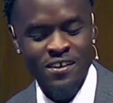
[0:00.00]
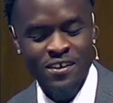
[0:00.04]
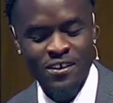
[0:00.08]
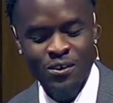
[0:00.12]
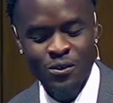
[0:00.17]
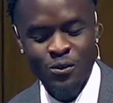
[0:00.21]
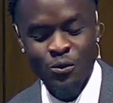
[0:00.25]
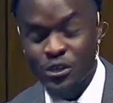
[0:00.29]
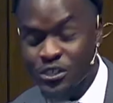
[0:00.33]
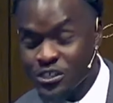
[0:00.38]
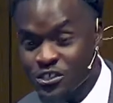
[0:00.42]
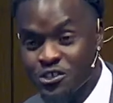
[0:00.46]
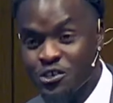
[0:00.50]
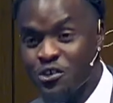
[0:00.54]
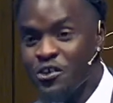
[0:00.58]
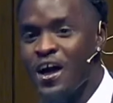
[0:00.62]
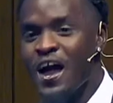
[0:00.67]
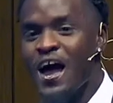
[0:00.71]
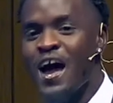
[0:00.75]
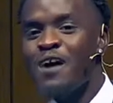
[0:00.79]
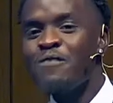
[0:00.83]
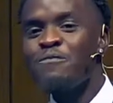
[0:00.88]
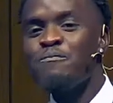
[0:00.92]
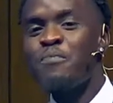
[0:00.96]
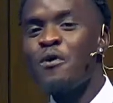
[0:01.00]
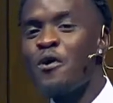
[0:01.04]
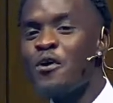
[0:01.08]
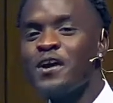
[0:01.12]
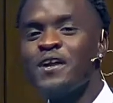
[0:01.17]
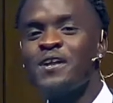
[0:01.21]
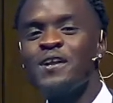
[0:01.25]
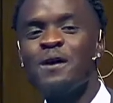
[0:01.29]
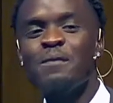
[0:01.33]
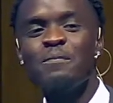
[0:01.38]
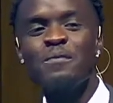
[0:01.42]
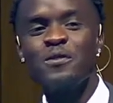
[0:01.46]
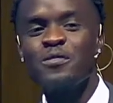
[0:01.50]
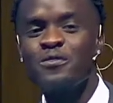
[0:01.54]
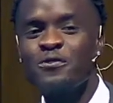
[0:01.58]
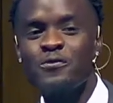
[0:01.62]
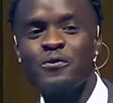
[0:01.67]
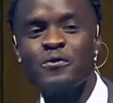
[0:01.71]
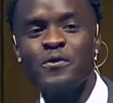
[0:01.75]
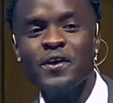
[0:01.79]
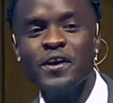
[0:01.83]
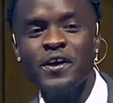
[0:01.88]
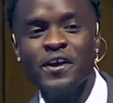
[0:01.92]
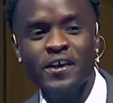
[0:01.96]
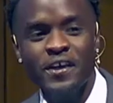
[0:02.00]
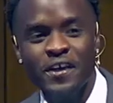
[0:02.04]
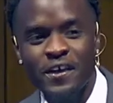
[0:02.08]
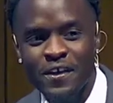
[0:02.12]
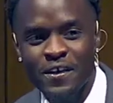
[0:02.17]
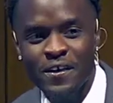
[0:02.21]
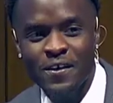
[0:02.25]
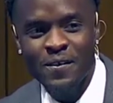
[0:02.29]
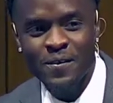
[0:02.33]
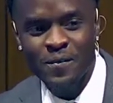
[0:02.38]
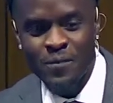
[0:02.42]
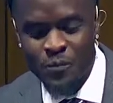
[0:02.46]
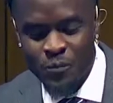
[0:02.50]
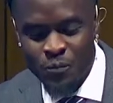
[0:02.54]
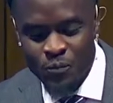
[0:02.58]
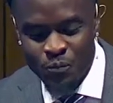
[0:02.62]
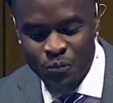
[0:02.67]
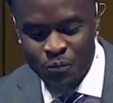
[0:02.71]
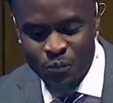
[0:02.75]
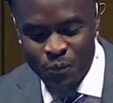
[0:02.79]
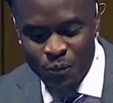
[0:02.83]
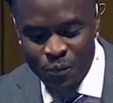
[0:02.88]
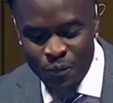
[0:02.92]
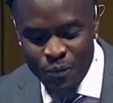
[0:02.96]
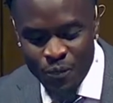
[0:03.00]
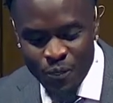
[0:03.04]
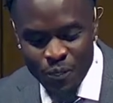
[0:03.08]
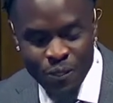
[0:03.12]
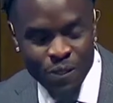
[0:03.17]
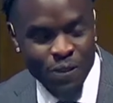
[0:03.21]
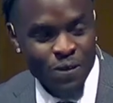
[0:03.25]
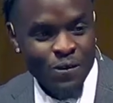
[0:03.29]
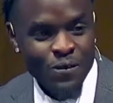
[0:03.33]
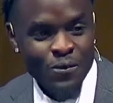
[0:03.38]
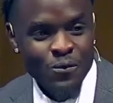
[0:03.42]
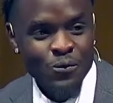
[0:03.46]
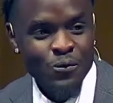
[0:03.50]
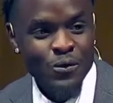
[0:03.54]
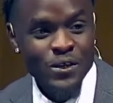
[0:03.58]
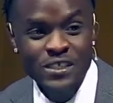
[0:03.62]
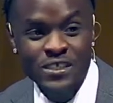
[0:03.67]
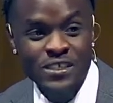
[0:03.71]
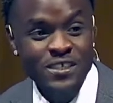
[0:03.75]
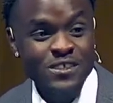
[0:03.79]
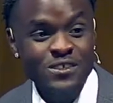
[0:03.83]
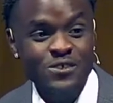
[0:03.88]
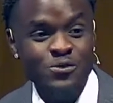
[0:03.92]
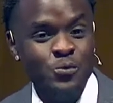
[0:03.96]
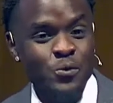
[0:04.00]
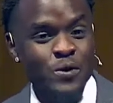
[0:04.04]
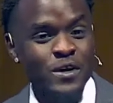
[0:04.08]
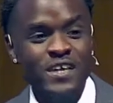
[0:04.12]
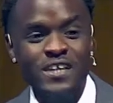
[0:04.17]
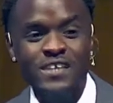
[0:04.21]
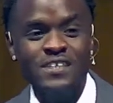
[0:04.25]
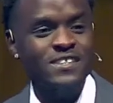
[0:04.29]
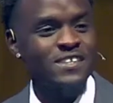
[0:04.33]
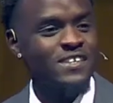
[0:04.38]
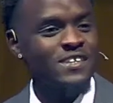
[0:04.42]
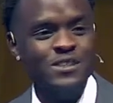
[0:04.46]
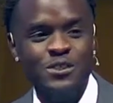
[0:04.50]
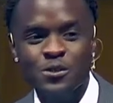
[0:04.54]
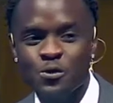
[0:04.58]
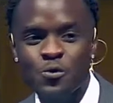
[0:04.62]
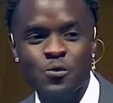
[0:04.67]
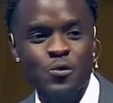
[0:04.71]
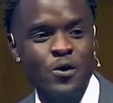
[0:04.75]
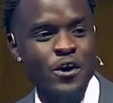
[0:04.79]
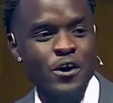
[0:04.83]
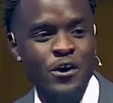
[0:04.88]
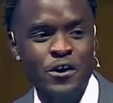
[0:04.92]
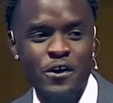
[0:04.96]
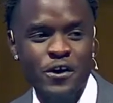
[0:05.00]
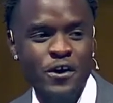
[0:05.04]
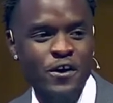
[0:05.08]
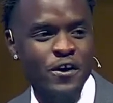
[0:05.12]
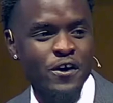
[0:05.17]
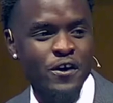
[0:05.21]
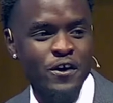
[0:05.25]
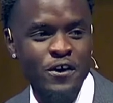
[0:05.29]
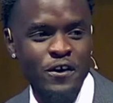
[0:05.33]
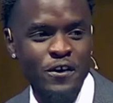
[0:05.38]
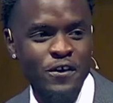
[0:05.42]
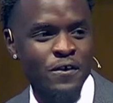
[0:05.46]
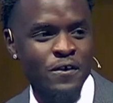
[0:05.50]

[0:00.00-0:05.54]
We still have point number three, which is reason to work.